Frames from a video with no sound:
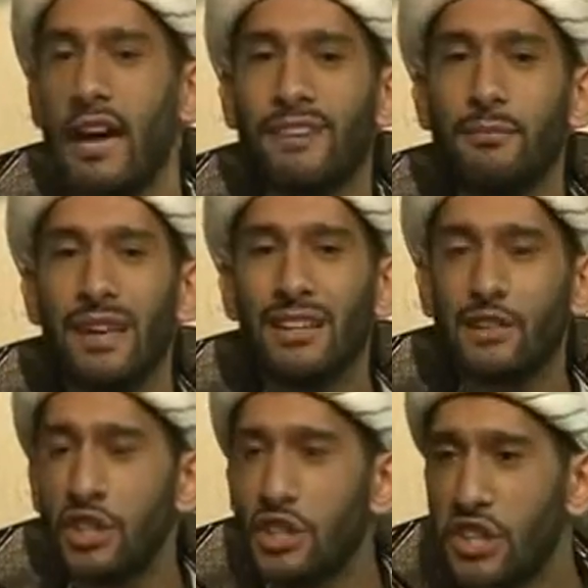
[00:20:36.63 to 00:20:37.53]
It
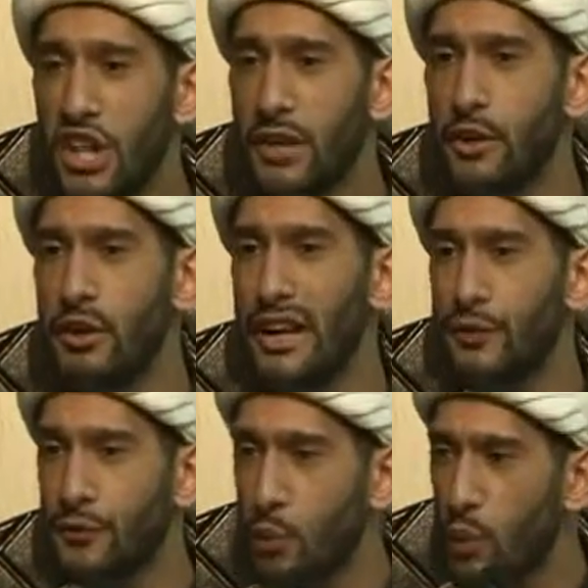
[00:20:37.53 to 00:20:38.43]
means to
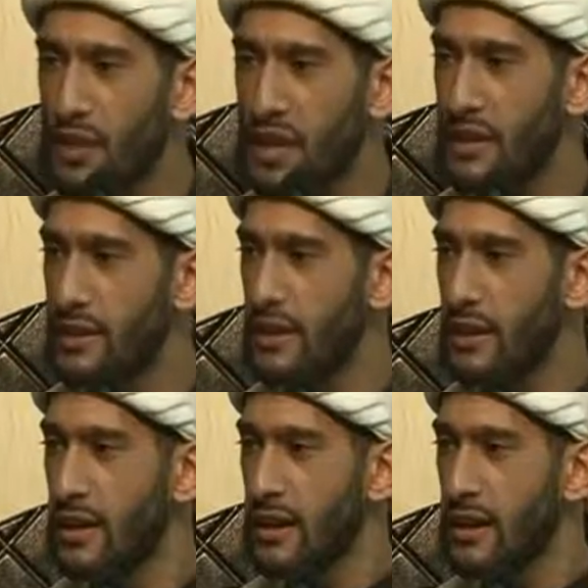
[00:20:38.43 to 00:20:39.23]
generate from within